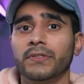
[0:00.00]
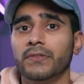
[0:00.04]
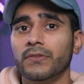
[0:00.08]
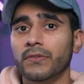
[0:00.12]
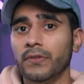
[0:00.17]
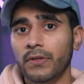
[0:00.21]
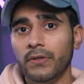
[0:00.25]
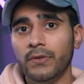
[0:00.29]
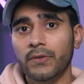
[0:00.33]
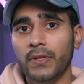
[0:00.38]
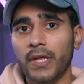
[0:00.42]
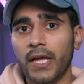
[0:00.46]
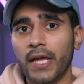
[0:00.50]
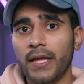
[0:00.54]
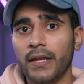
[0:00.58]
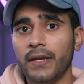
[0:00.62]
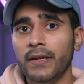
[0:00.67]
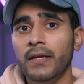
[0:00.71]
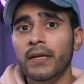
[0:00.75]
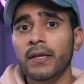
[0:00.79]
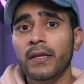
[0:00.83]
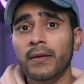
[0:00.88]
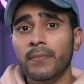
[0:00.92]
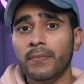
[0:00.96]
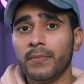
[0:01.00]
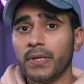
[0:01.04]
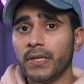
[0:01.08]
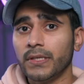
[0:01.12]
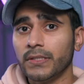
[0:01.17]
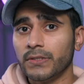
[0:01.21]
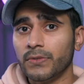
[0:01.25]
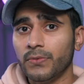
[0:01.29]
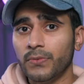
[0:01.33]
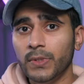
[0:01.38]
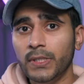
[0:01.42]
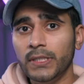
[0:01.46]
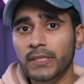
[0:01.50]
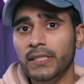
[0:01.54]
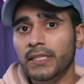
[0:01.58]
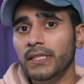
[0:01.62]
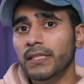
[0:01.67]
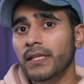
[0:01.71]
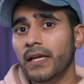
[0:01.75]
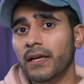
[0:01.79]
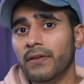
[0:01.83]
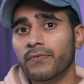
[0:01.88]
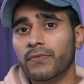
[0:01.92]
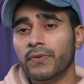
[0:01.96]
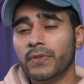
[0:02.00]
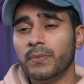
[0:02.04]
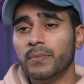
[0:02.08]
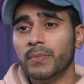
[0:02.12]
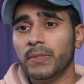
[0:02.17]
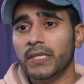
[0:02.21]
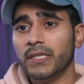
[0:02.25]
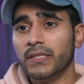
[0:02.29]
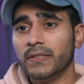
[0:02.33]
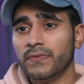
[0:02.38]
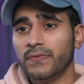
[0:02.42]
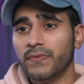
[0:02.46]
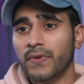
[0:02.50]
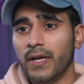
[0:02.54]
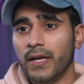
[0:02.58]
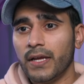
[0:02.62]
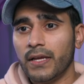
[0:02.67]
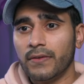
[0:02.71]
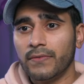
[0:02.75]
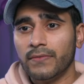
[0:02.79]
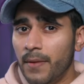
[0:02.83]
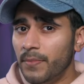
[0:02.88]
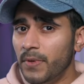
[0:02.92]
So do that because you will need that for the PS5.